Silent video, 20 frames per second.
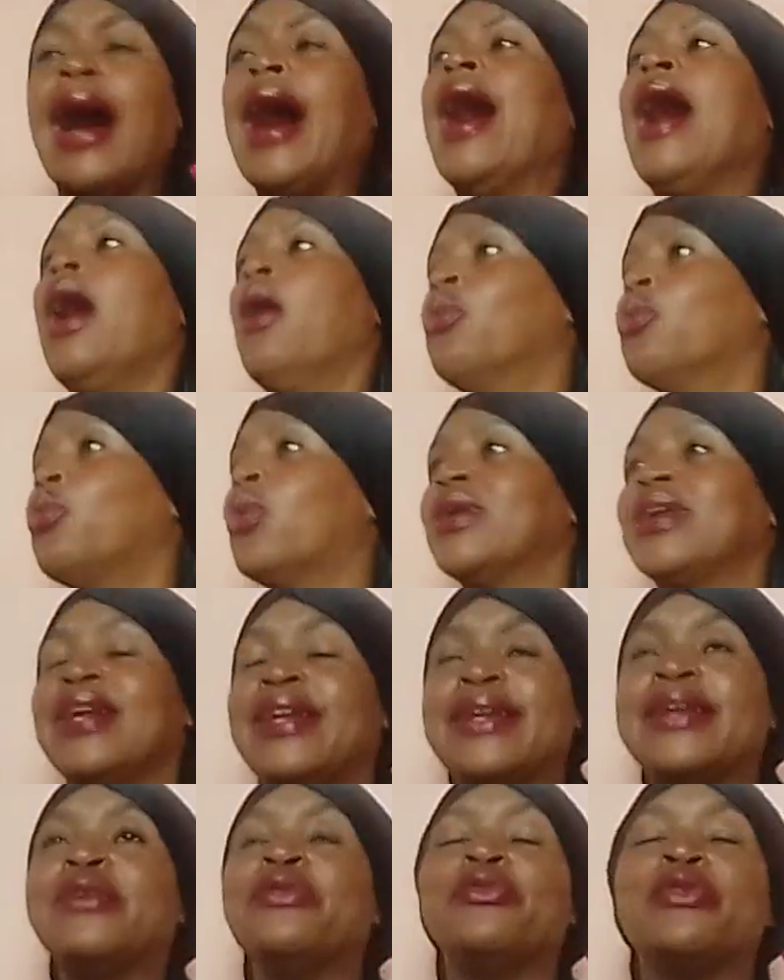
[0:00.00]
I want
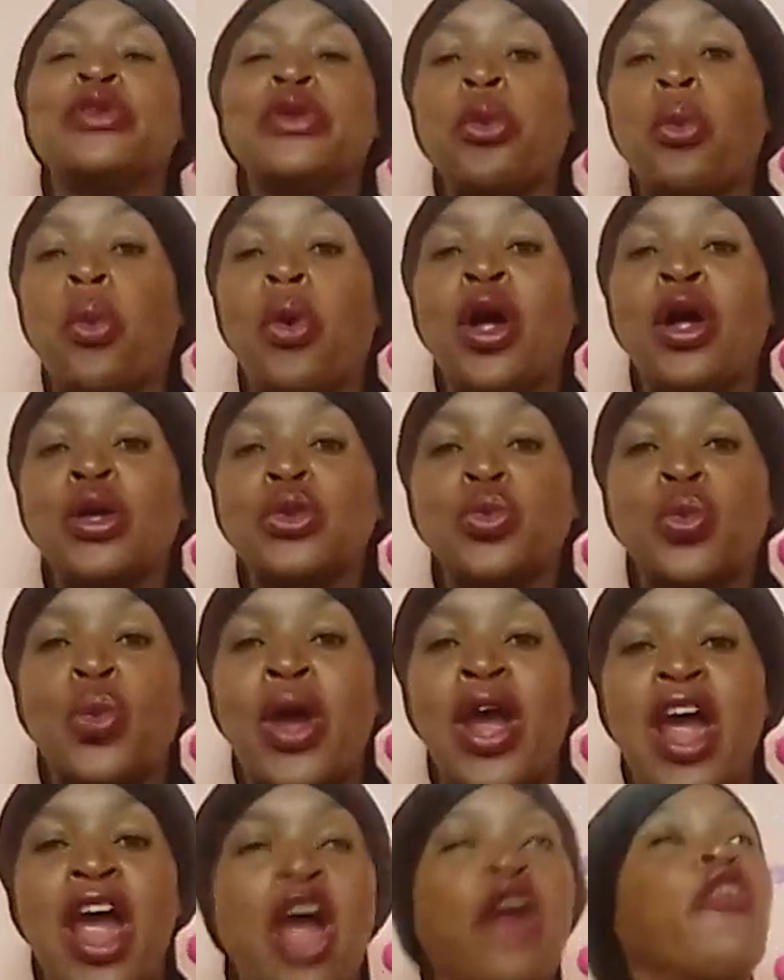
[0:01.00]
to live in a world
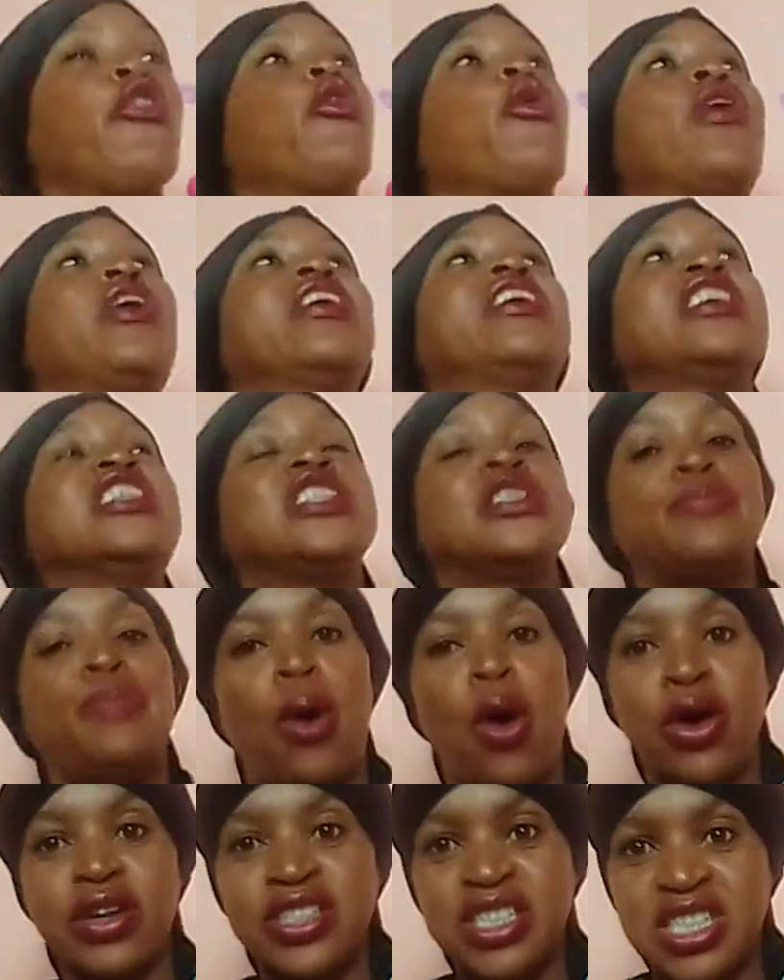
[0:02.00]
where everyone is
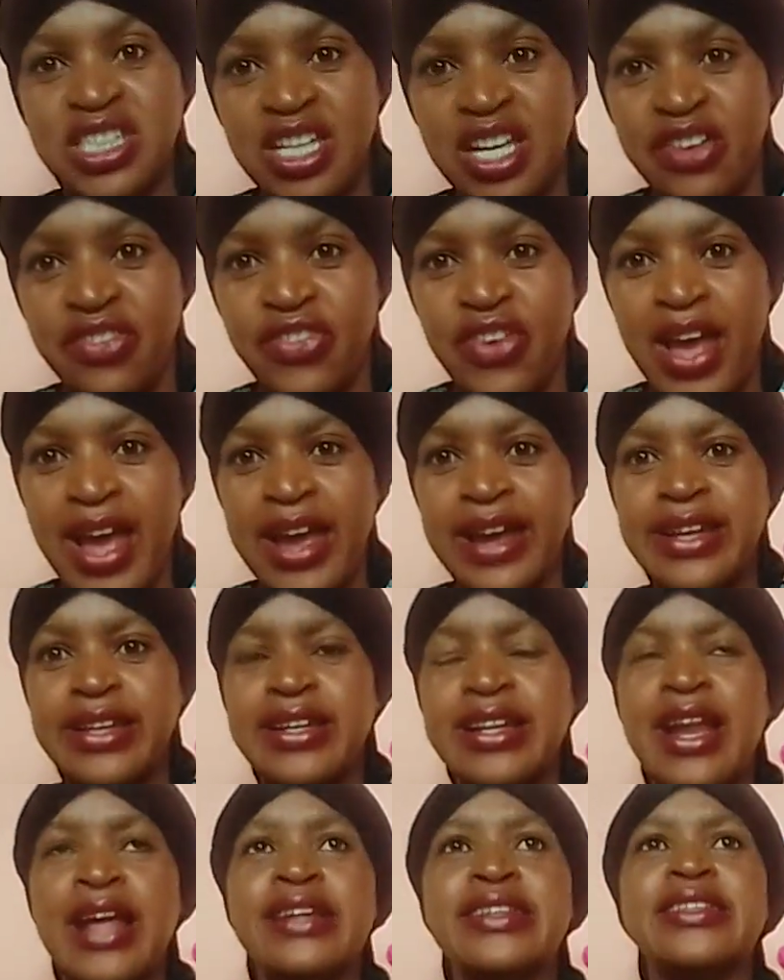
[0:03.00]
positive
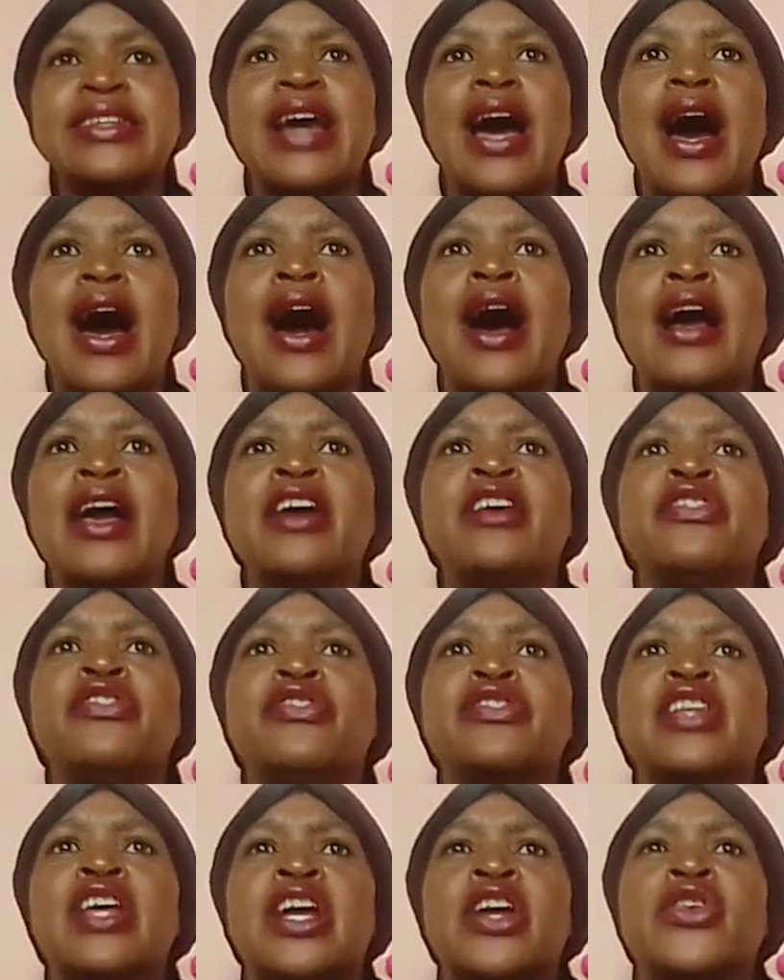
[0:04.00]
and, like, yeah,
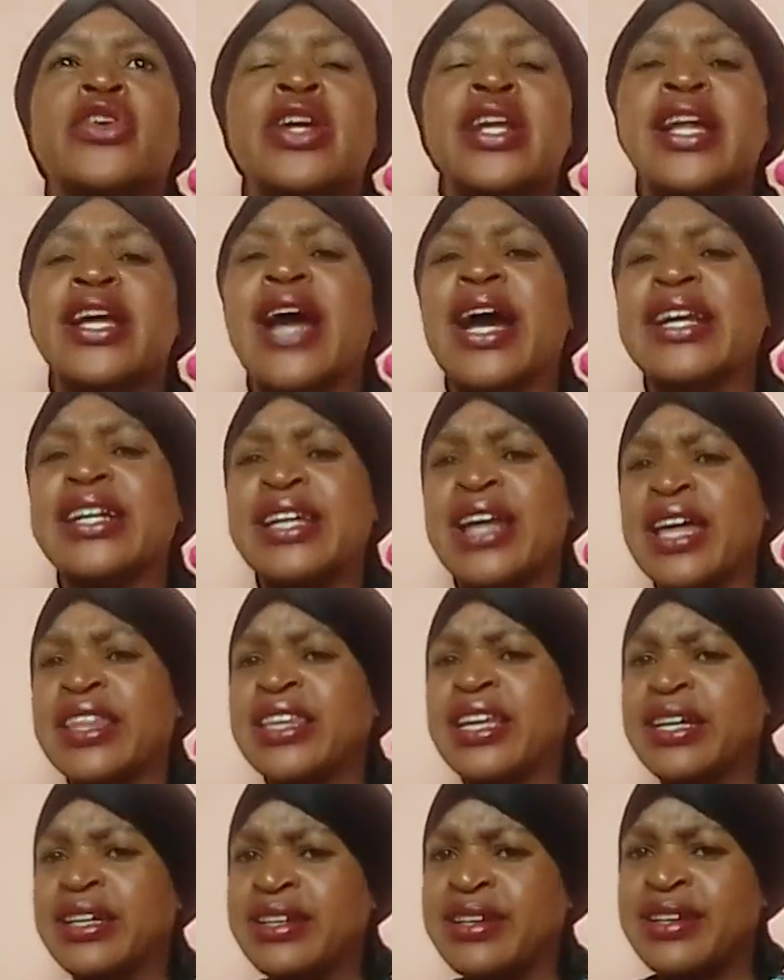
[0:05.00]
if they really got
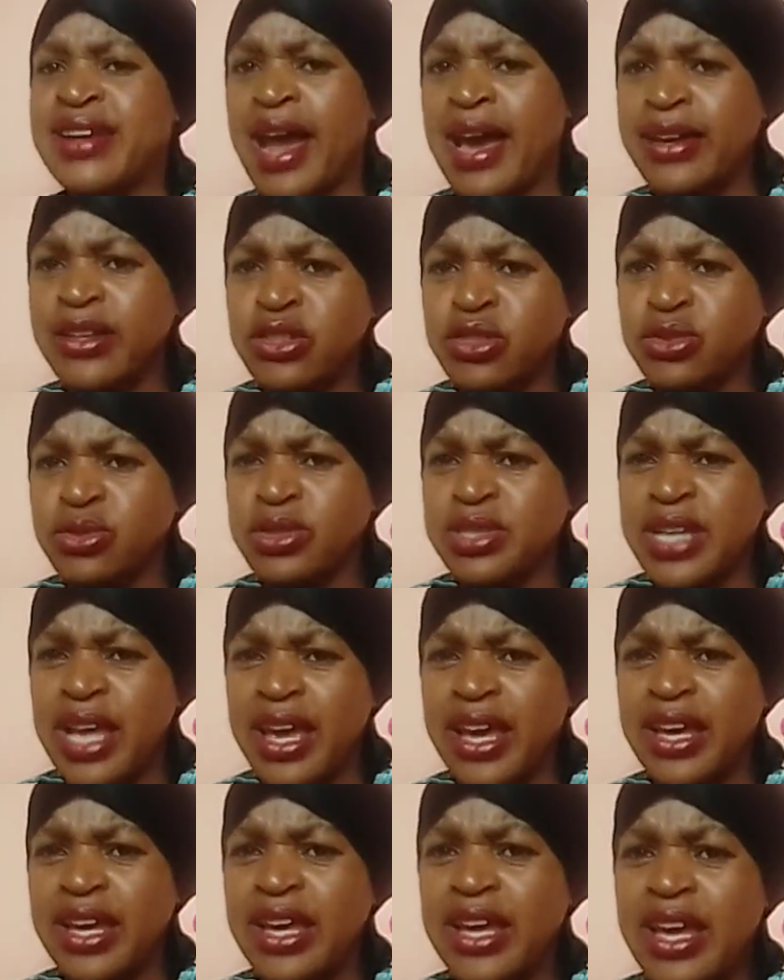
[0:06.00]
nothing nice to
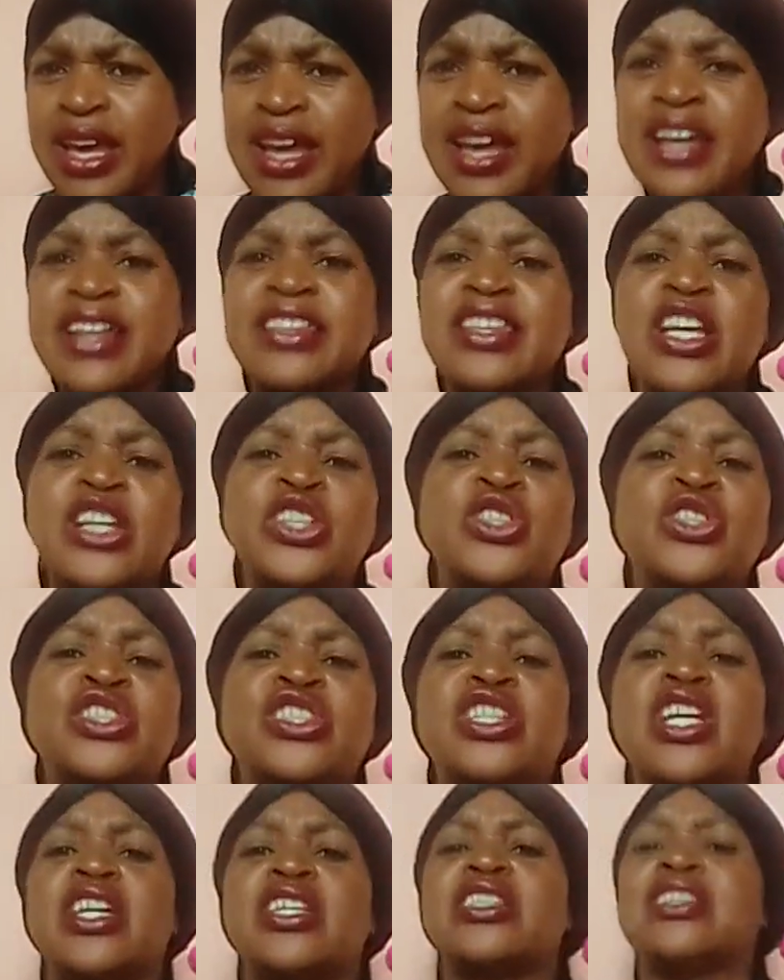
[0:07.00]
say, they
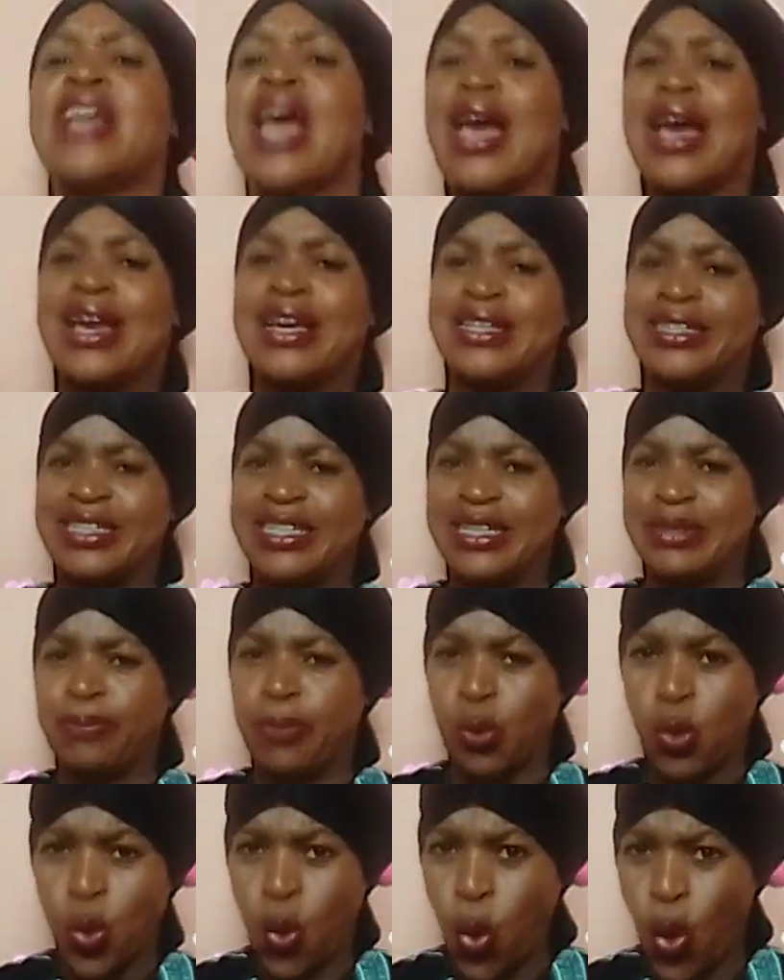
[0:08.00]
should just keep
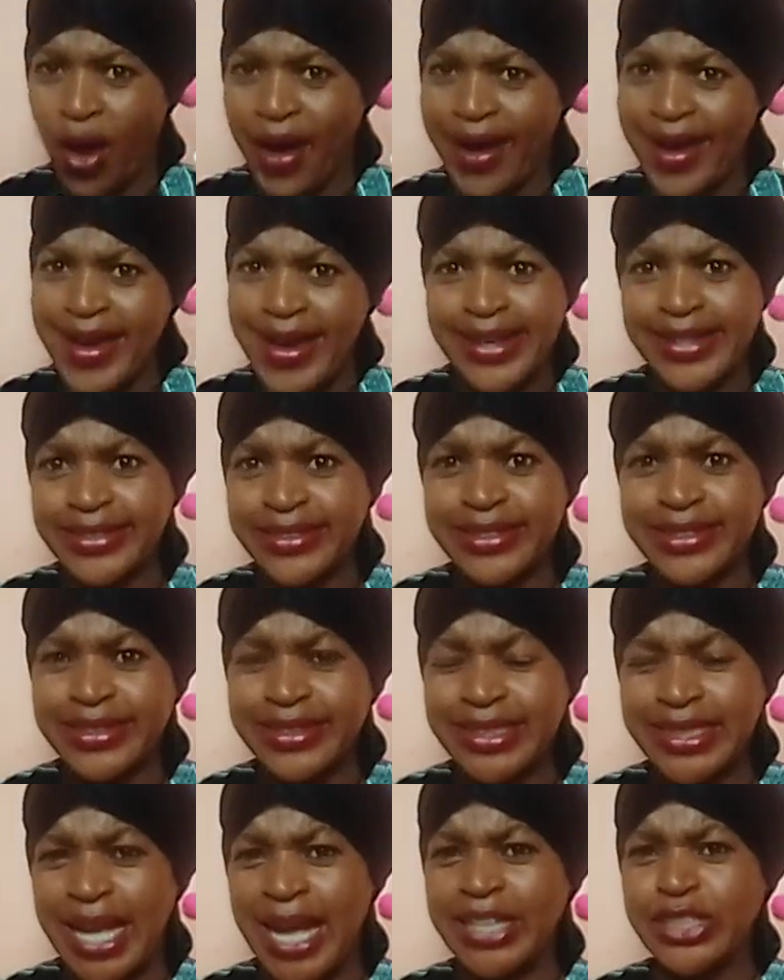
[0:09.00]
quiet
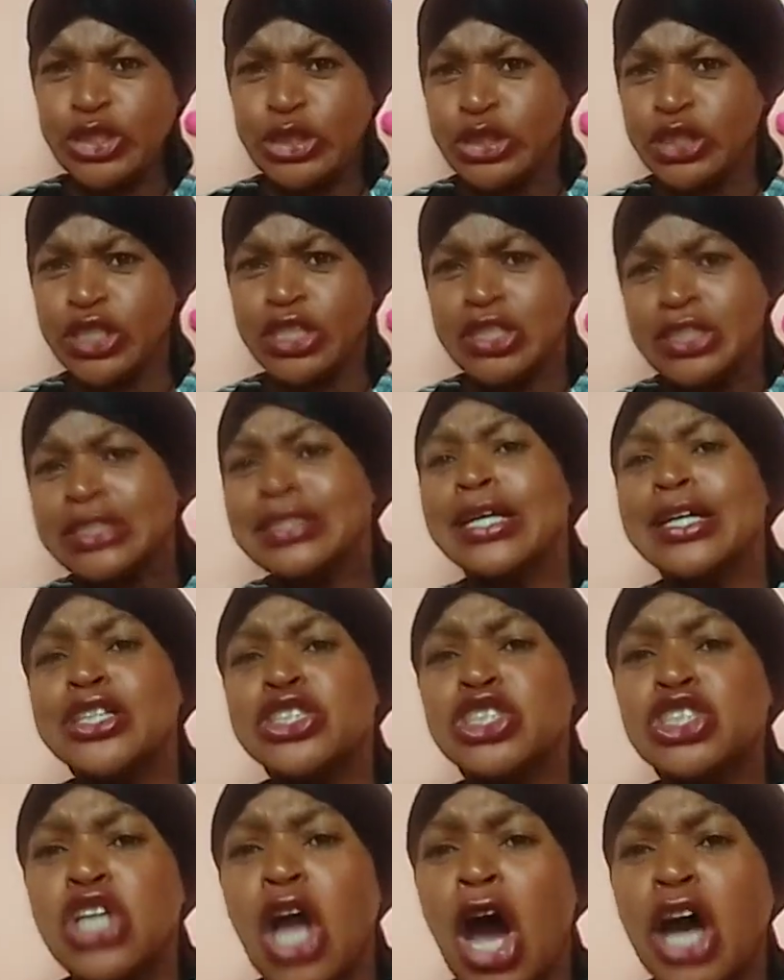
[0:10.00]
and just
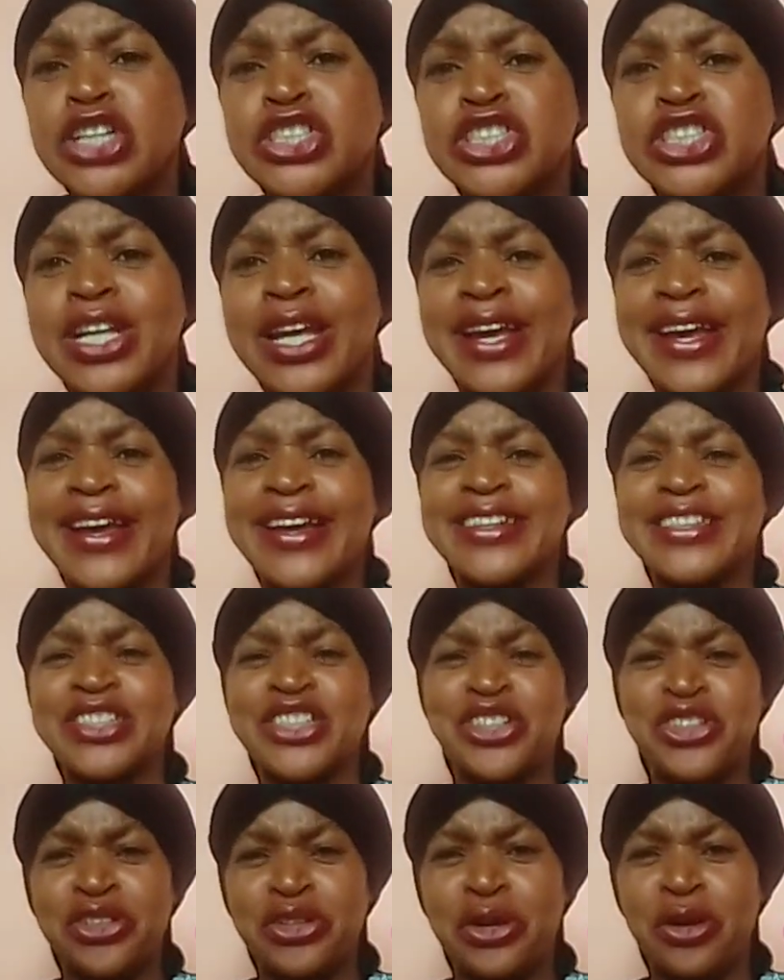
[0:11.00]
shush it,
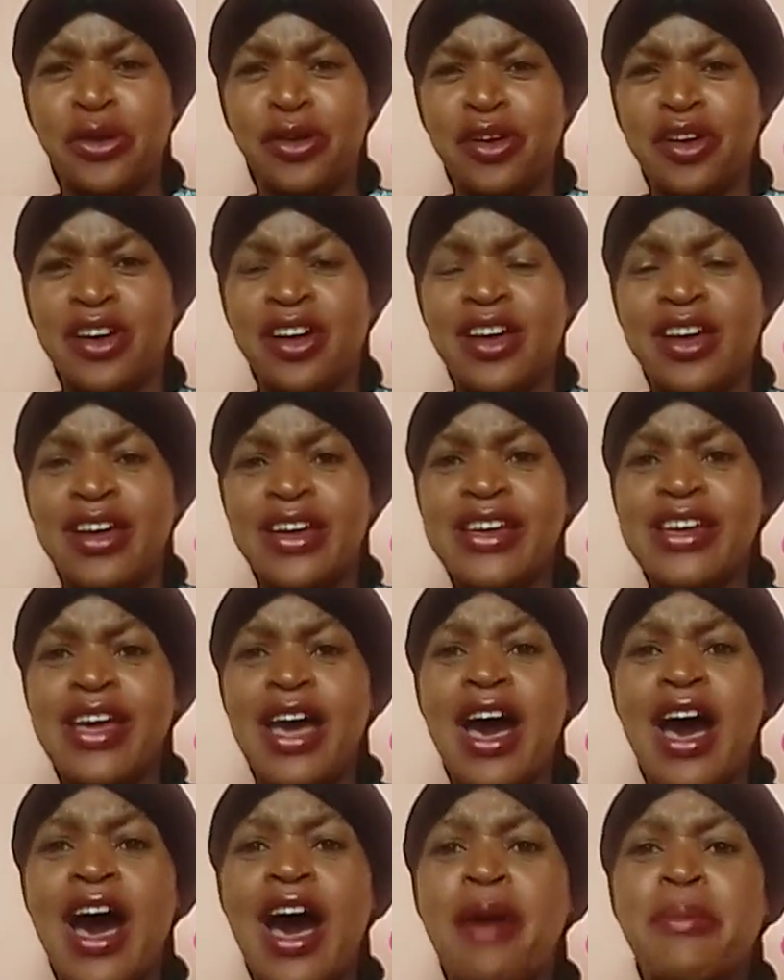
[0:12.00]
you know.
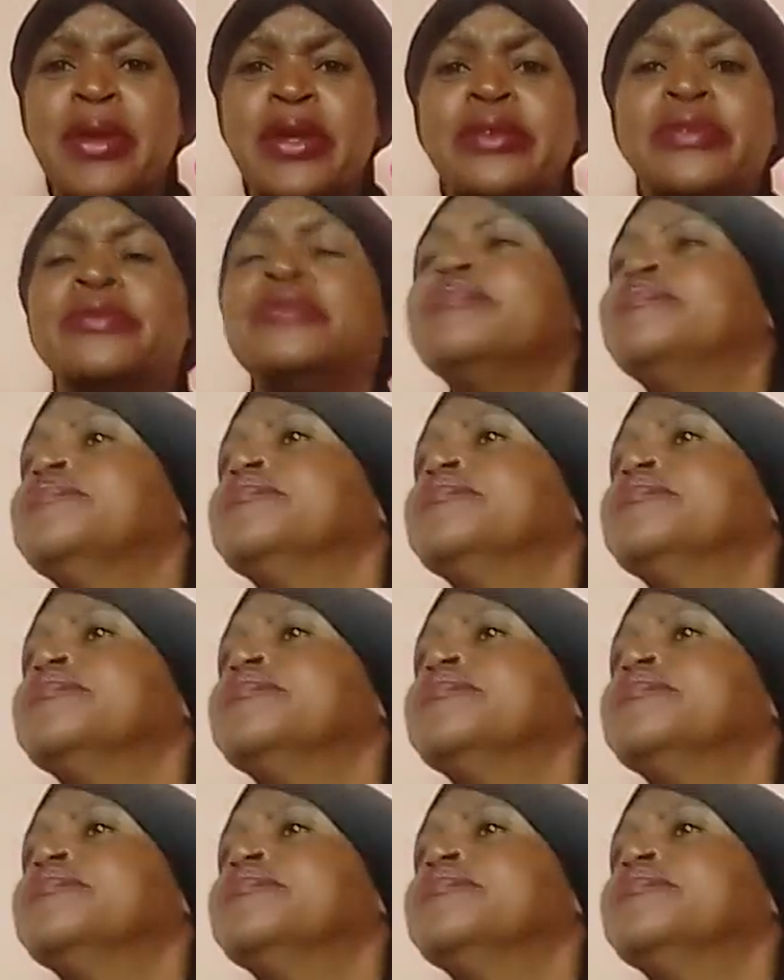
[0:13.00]
Yeah, I mean,